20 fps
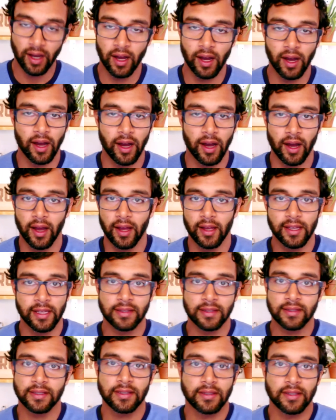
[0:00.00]

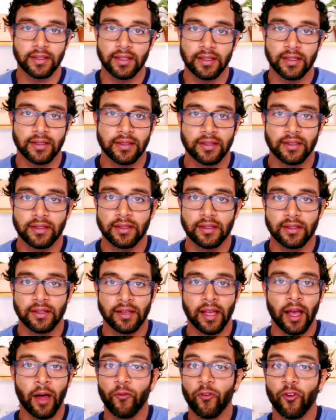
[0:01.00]
It's
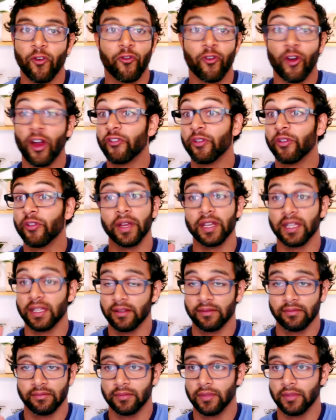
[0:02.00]
helpful for everybody.